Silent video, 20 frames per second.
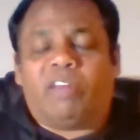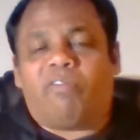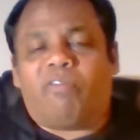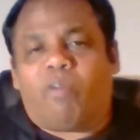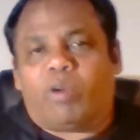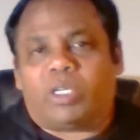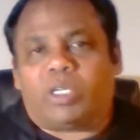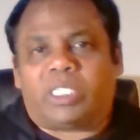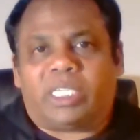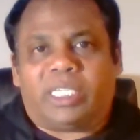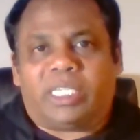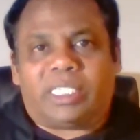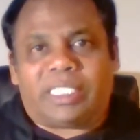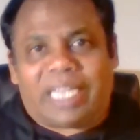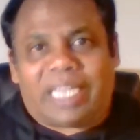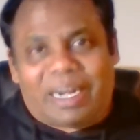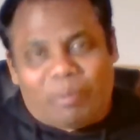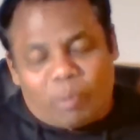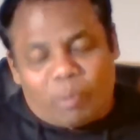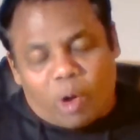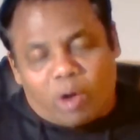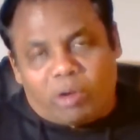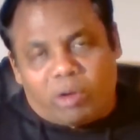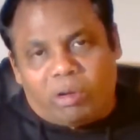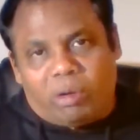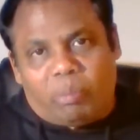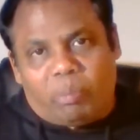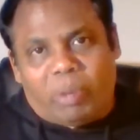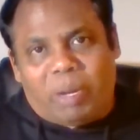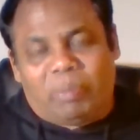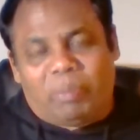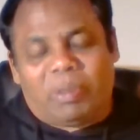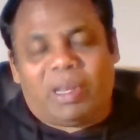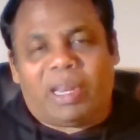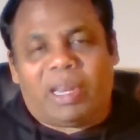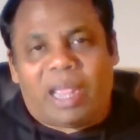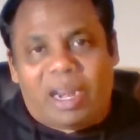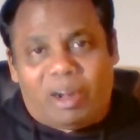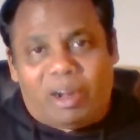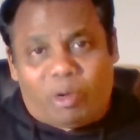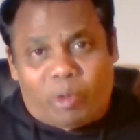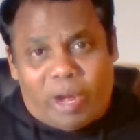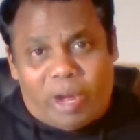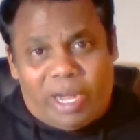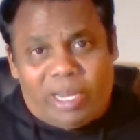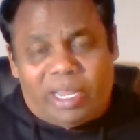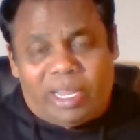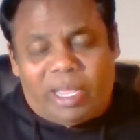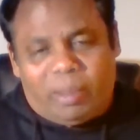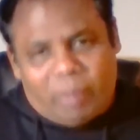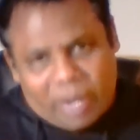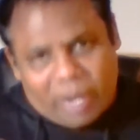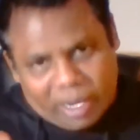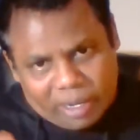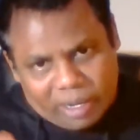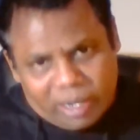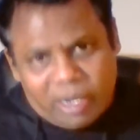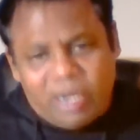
forces and brought on people and trained them and